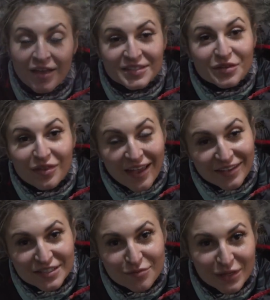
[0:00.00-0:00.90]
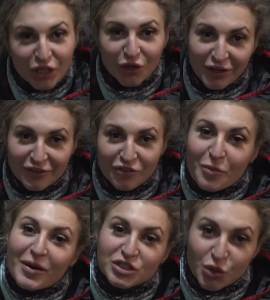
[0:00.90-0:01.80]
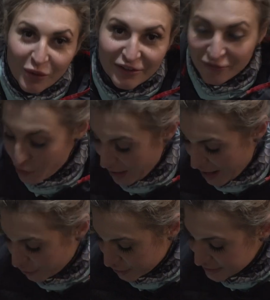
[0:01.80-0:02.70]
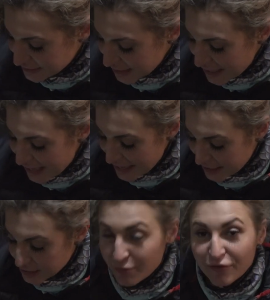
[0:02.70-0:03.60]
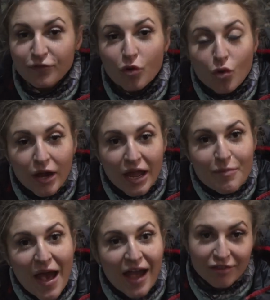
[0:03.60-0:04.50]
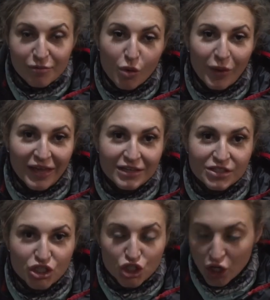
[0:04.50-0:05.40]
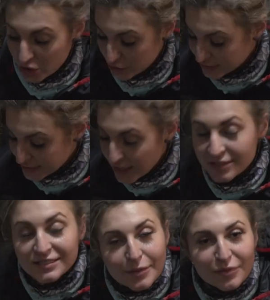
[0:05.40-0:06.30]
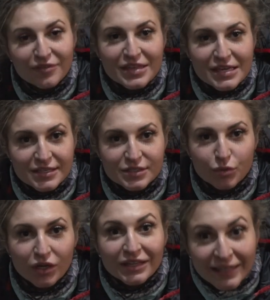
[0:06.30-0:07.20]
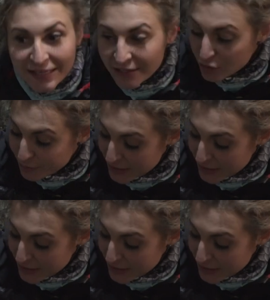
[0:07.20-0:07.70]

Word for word: So the eggs have been curing for about twenty-four hours, and before I pack them away into jars, some of these were a little